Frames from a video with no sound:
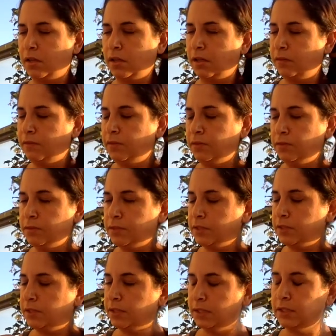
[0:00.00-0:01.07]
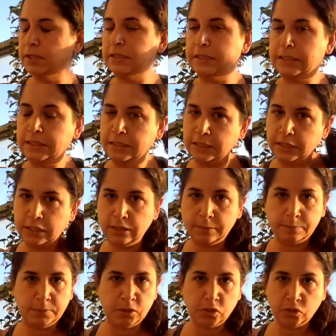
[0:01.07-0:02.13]
I've used it and seen it help
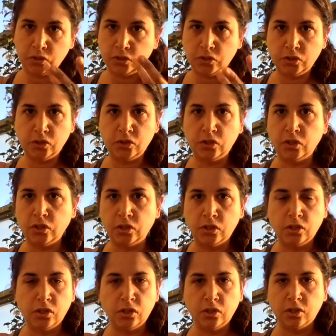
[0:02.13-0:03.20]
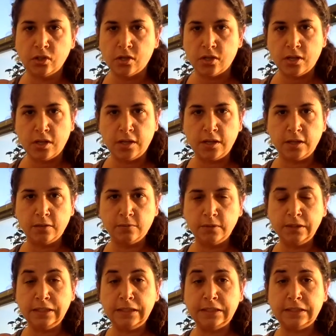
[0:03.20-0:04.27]
cure and
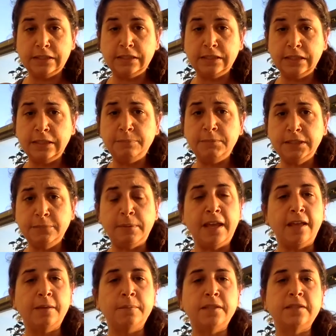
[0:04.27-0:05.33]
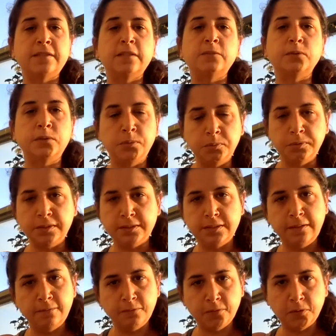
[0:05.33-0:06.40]
release deep, deep ailments, and it will do the
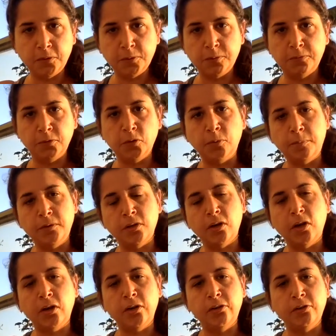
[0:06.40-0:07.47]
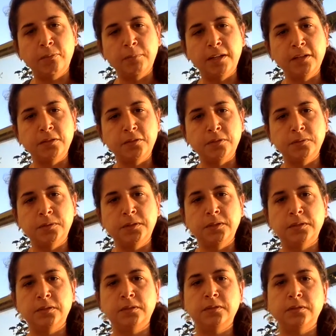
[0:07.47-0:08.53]
same for you if you open your heart and your mind to it.
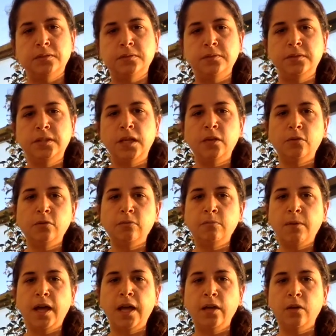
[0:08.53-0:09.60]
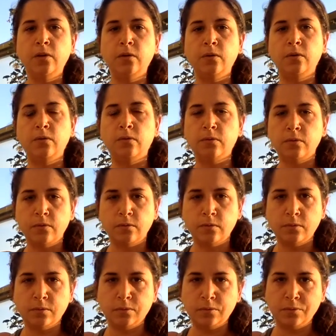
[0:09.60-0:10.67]
So Dekumayo,
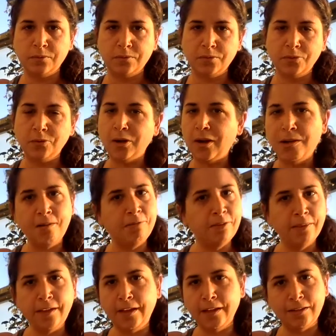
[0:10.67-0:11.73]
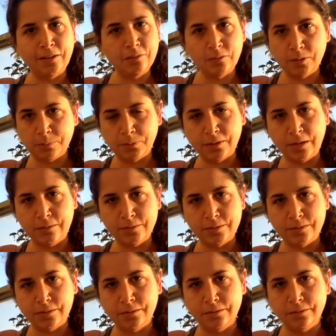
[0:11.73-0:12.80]
or however the heck you want to pronounce
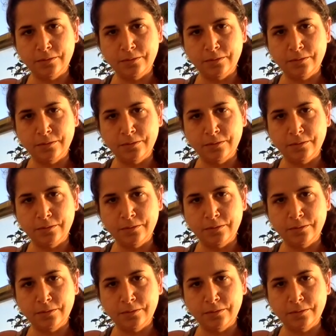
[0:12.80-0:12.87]
it.